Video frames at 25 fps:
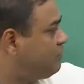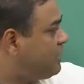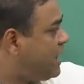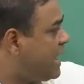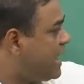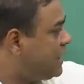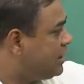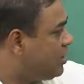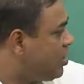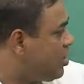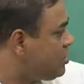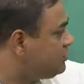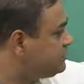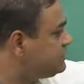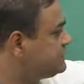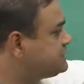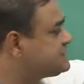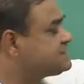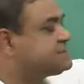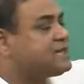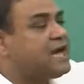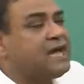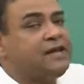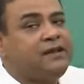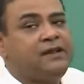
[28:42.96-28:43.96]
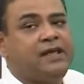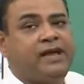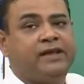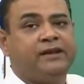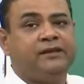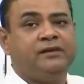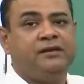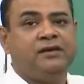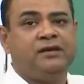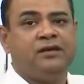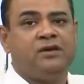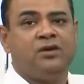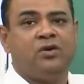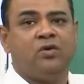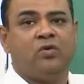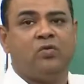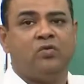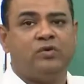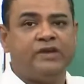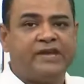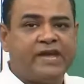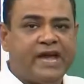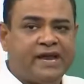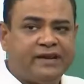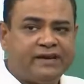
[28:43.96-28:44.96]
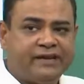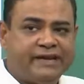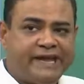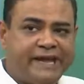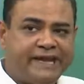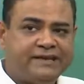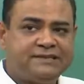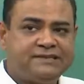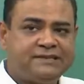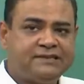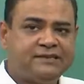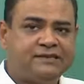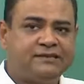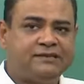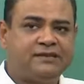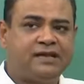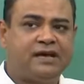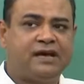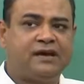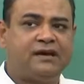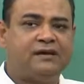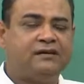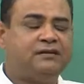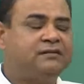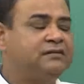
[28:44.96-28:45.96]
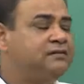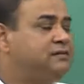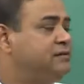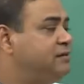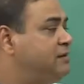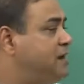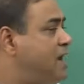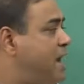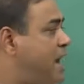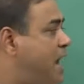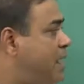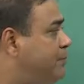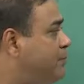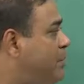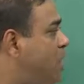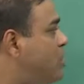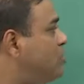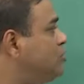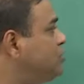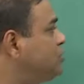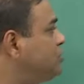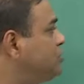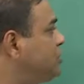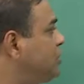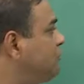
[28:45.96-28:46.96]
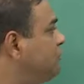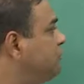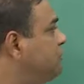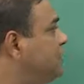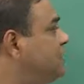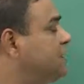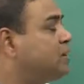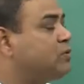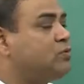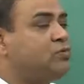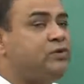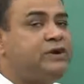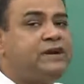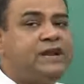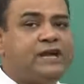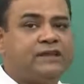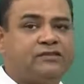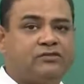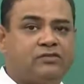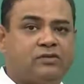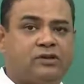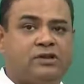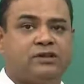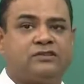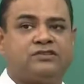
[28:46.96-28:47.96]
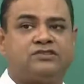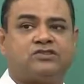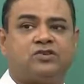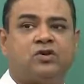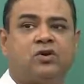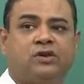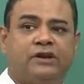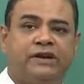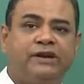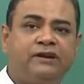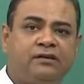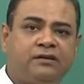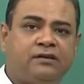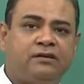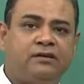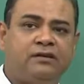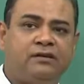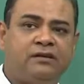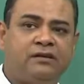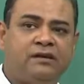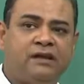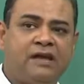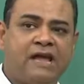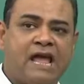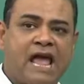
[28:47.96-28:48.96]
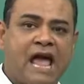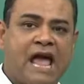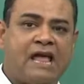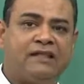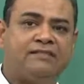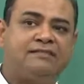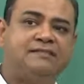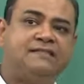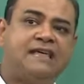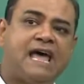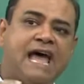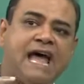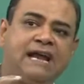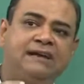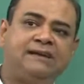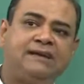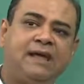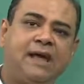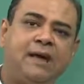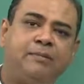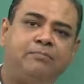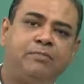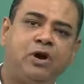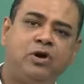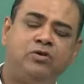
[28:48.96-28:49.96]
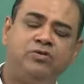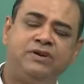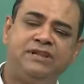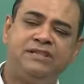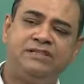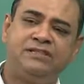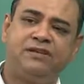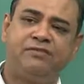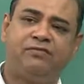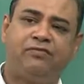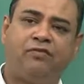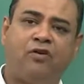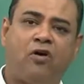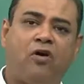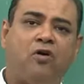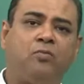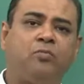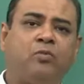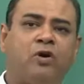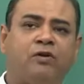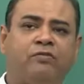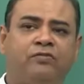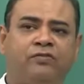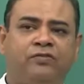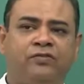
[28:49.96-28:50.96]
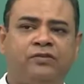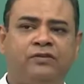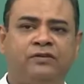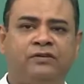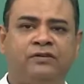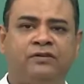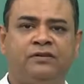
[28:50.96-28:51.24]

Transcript: along this tie line we can get the amount of liquid as well as solid, and that amount in the form of